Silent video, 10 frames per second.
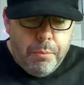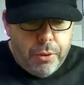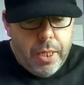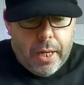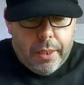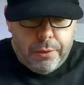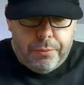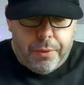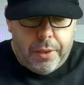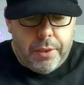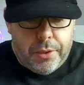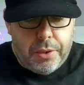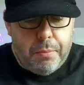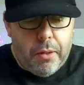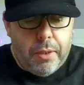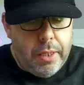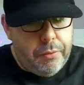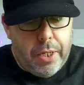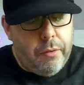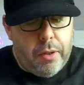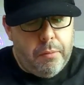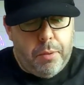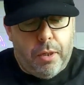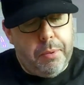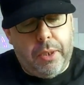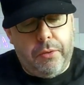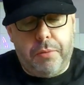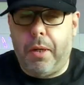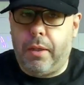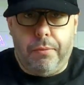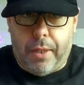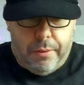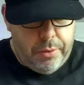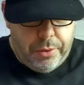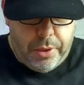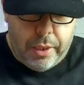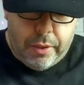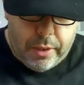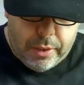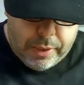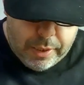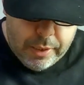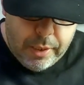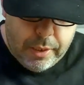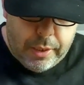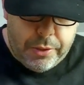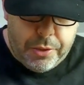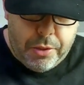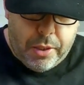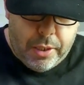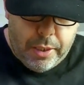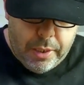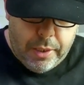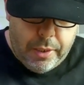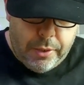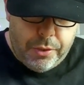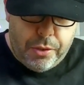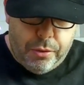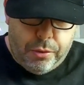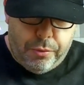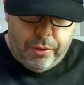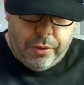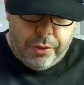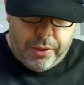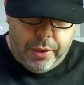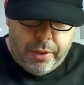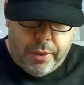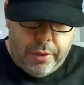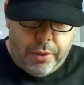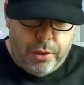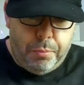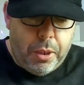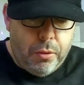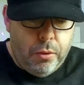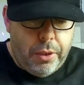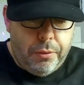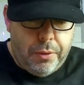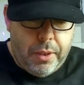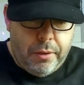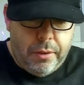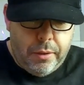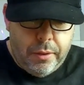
But yeah, it is smoky. If you don't like barbecue smoky flavours, you ain't gonna like it. Let's try the sauce first. Should be cool enough now.